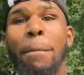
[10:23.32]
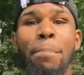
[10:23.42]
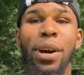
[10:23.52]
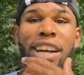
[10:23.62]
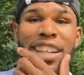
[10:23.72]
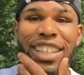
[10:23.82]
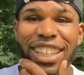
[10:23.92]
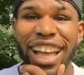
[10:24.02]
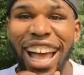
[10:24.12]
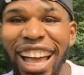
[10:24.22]
But
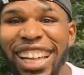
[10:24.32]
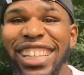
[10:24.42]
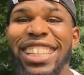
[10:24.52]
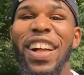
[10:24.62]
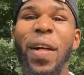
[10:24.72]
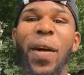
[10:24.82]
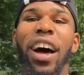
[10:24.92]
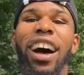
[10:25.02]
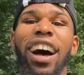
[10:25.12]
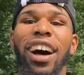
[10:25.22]

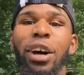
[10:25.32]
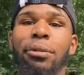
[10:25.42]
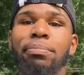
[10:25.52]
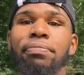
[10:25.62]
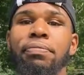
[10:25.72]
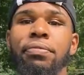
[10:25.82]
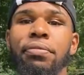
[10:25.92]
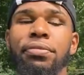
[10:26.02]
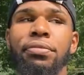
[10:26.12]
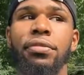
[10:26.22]
I'm
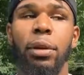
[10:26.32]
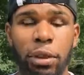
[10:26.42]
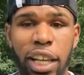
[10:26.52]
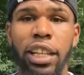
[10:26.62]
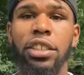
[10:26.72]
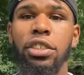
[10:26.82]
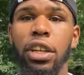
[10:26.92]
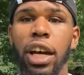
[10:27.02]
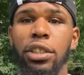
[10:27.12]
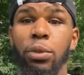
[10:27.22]
glad that you
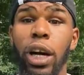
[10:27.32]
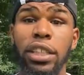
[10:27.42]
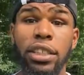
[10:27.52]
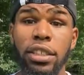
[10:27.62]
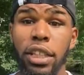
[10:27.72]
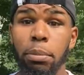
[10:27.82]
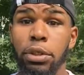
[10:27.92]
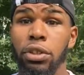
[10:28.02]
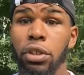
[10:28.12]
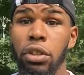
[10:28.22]
guys watched this
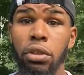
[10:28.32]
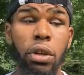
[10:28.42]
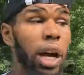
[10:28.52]
episode.